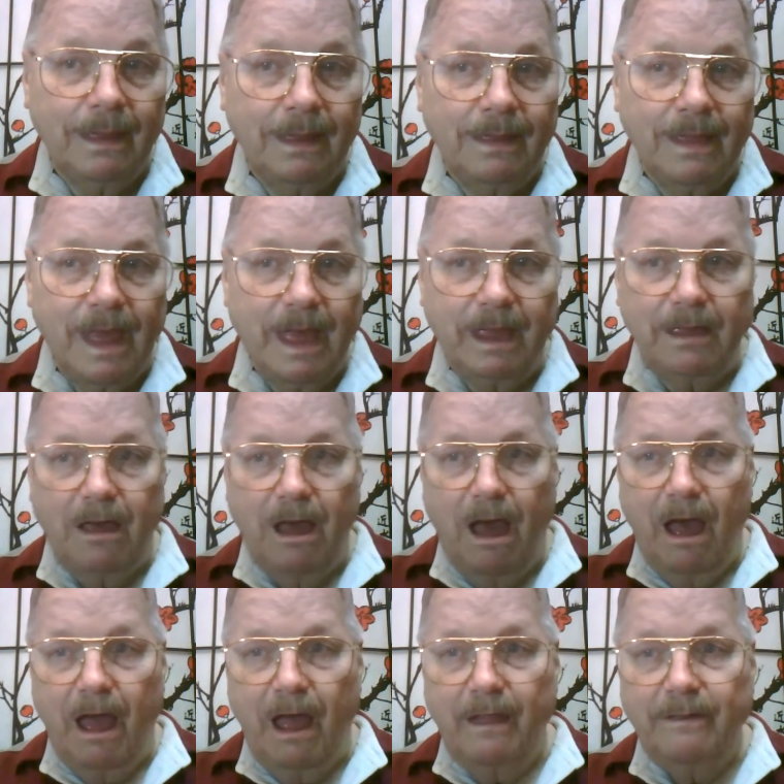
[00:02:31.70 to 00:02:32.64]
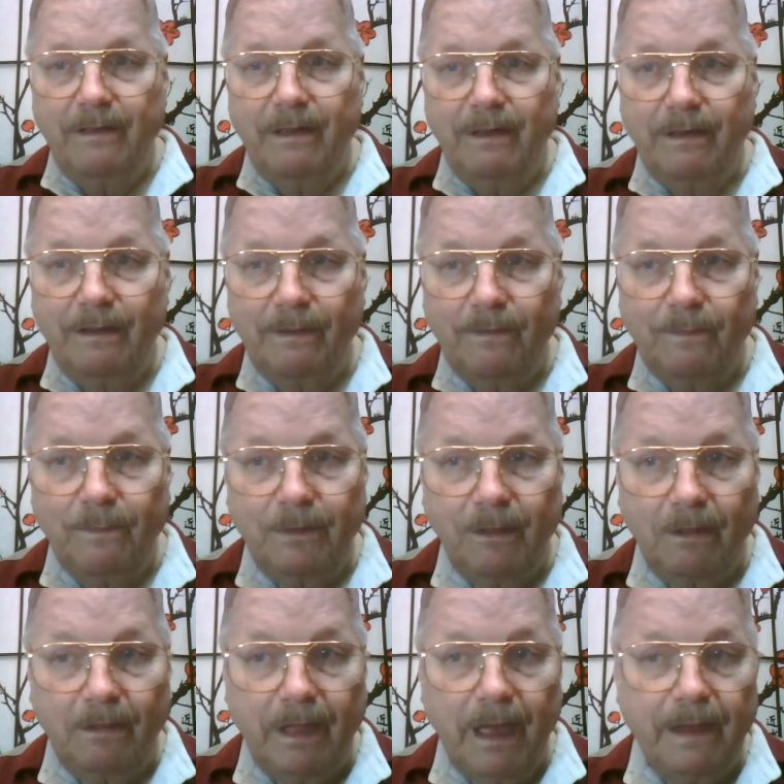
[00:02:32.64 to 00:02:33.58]
Thank God for the
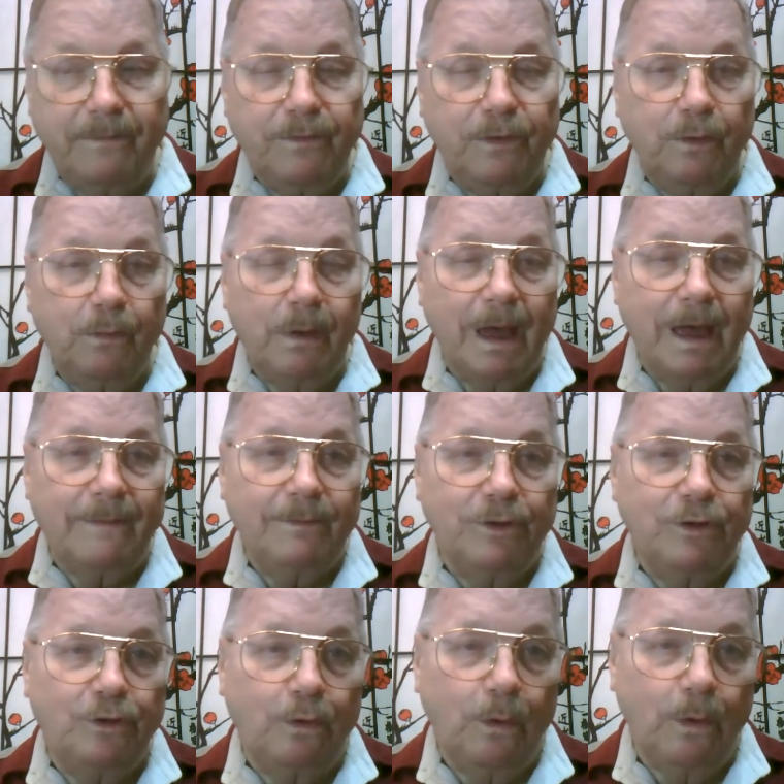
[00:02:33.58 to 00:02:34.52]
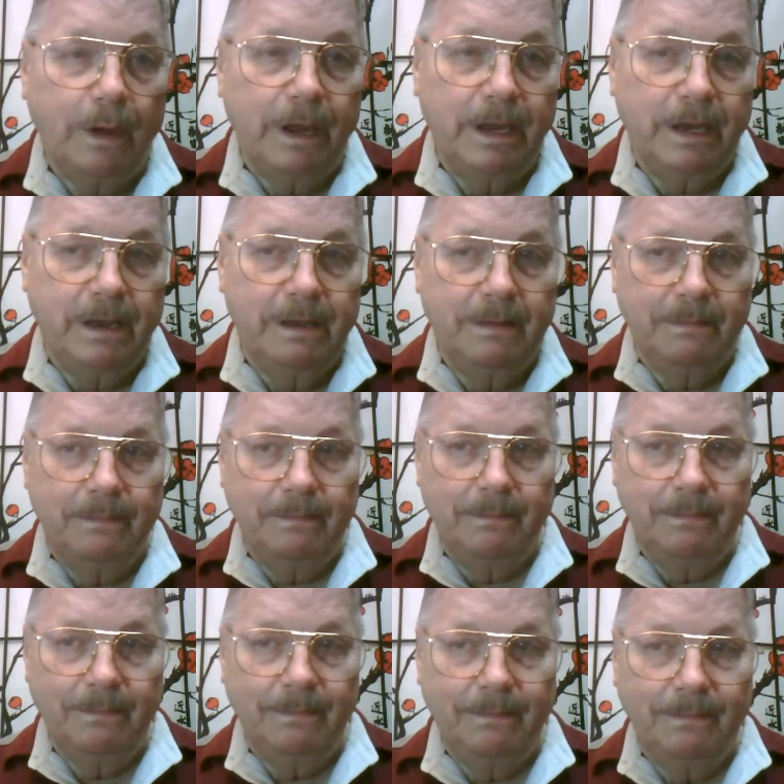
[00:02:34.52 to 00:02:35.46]
life you have enjoyed.
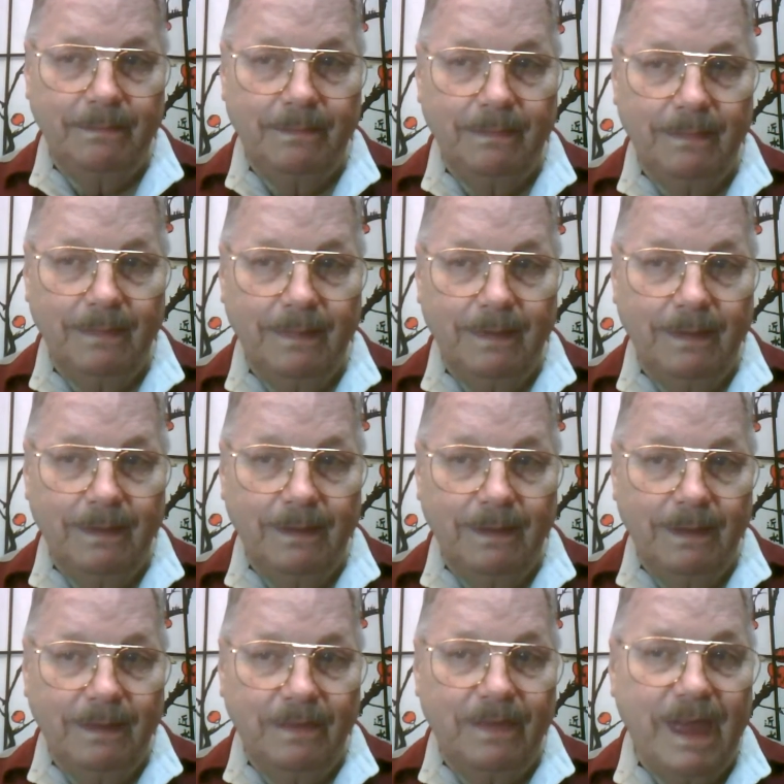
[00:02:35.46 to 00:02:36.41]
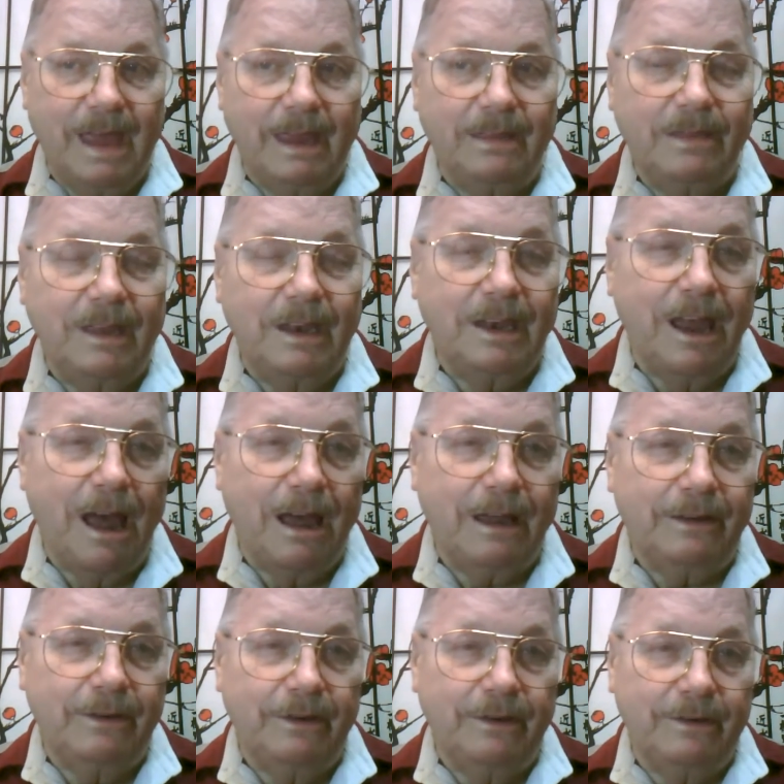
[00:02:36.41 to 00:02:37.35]
Thank the
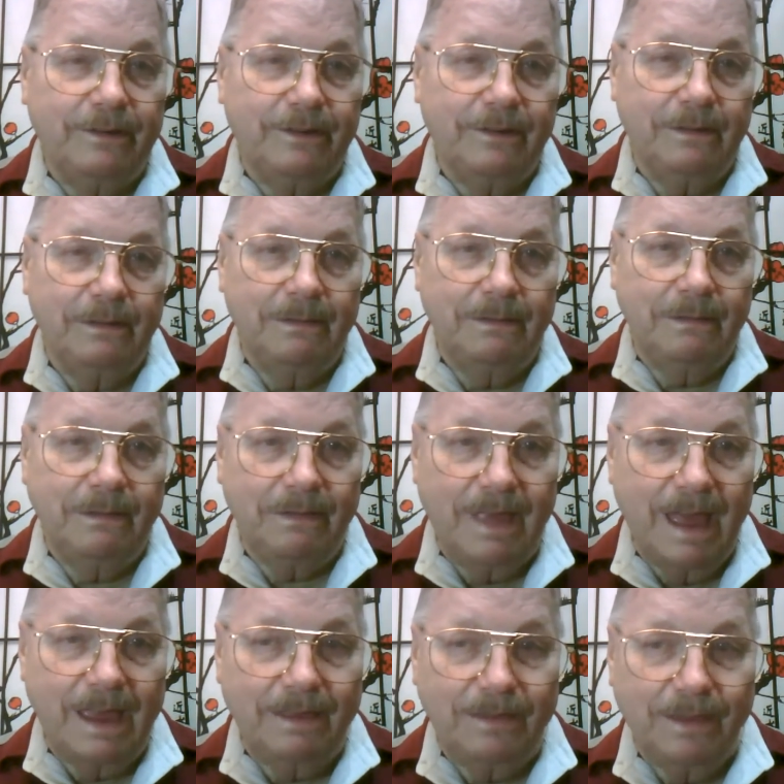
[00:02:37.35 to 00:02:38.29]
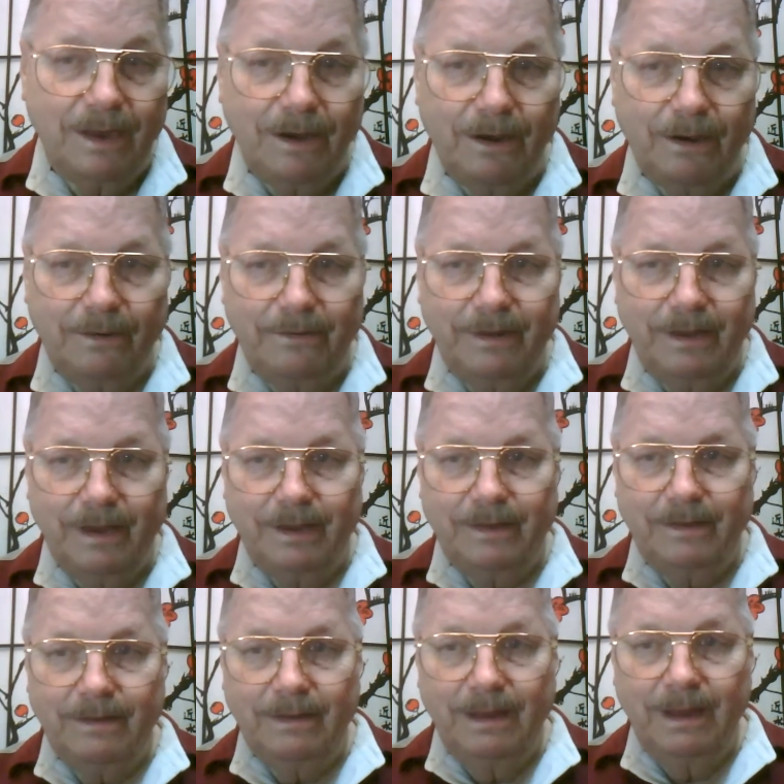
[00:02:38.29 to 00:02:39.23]
doctors. Thank the nurses.
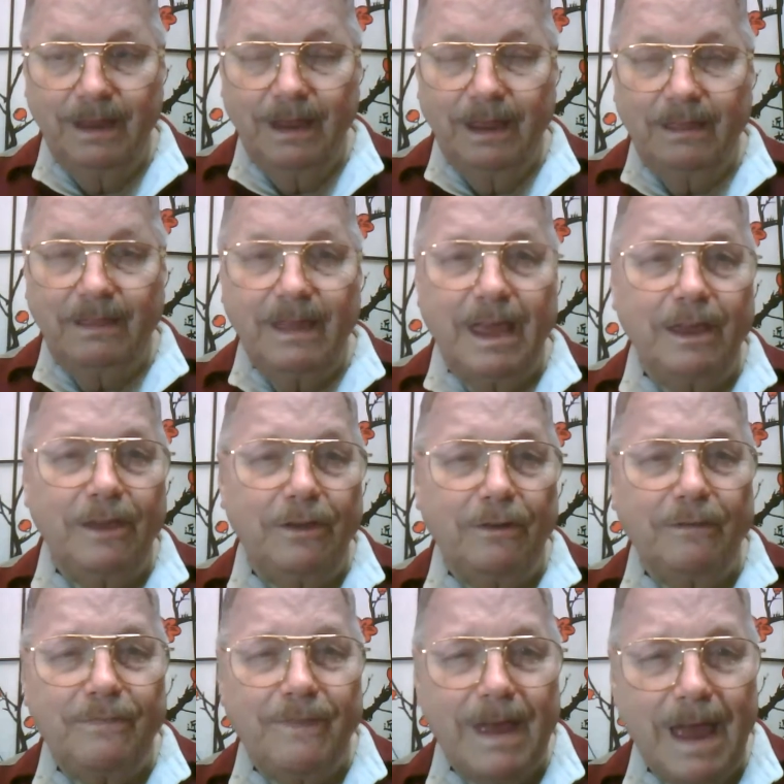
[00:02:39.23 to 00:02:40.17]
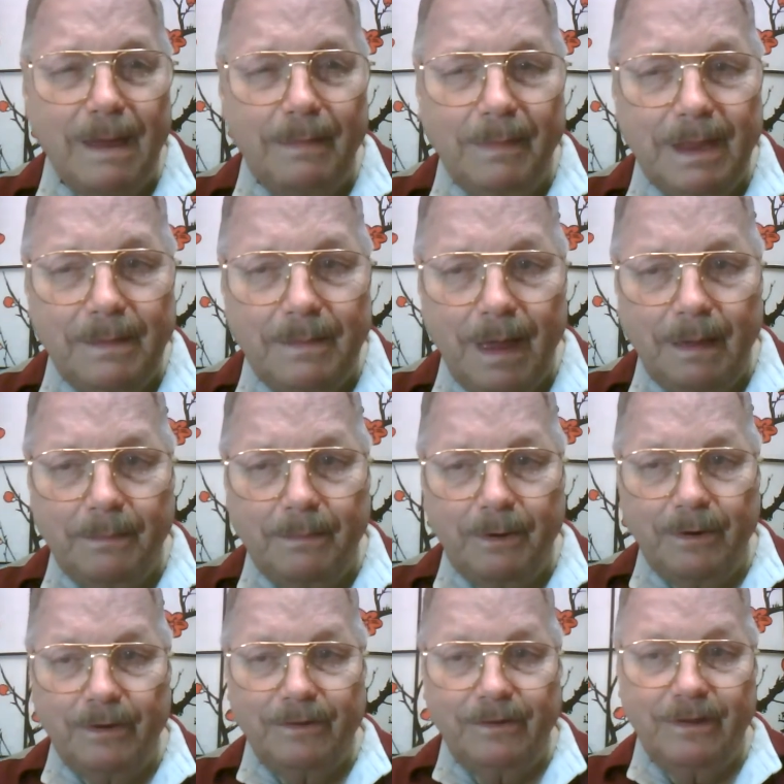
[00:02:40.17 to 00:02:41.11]
Thank your family
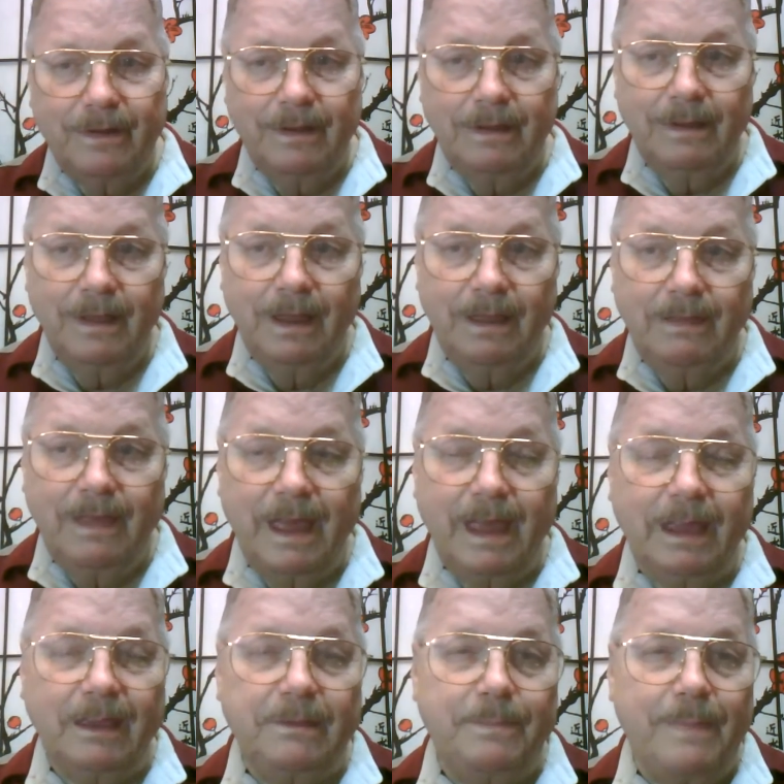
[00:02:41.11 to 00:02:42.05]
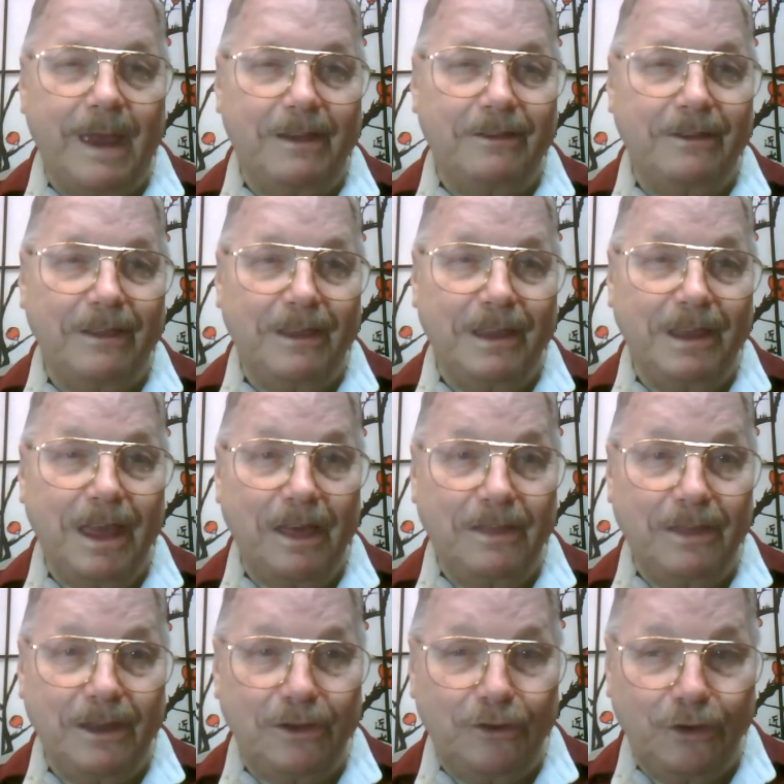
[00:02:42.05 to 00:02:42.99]
members. Thank especially
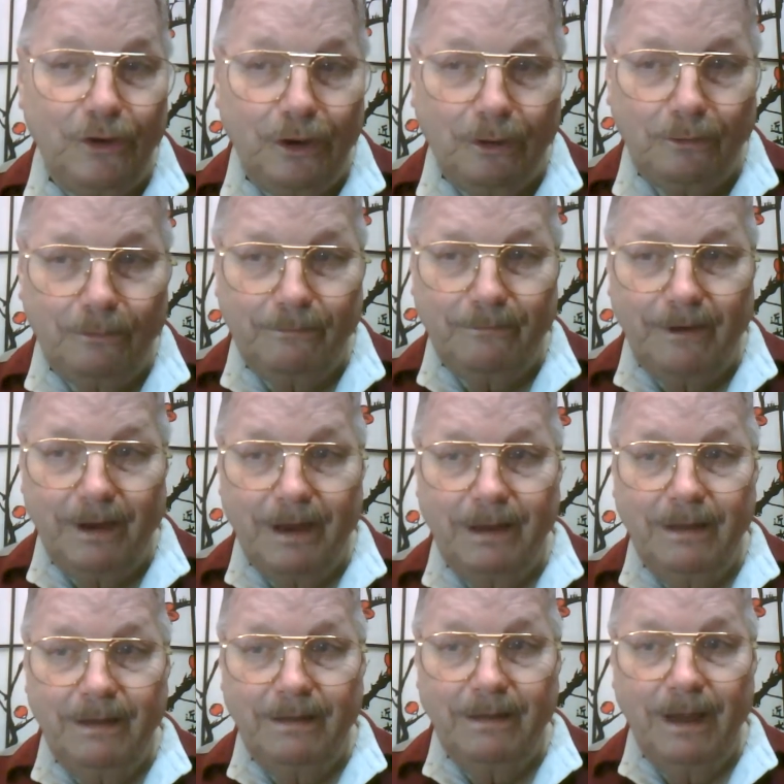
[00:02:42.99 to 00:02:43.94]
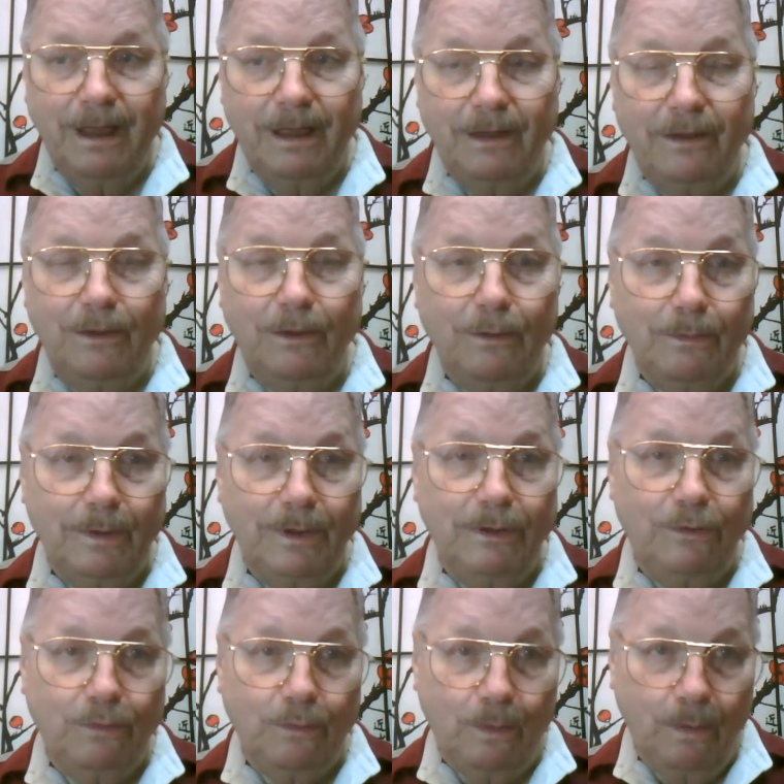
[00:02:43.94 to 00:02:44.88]
the children you
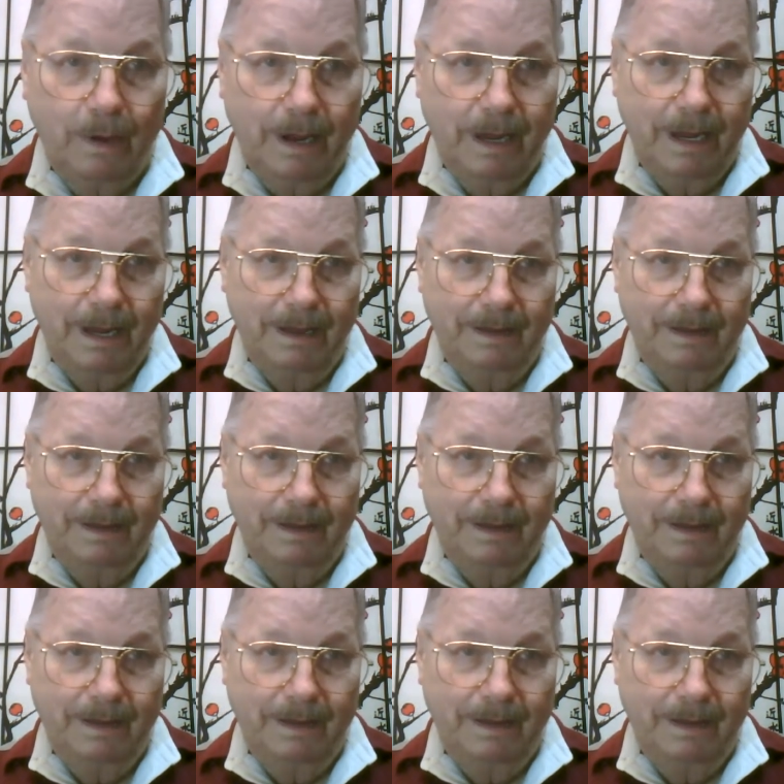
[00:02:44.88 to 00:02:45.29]
enjoy.